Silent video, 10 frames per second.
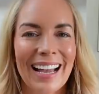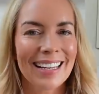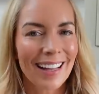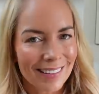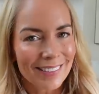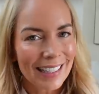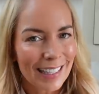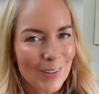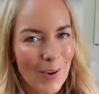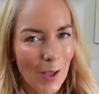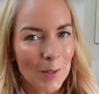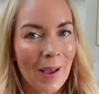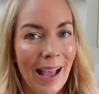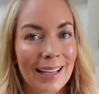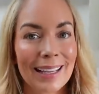Another really cool home
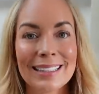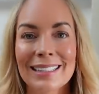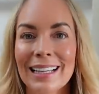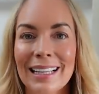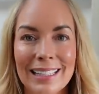hack is an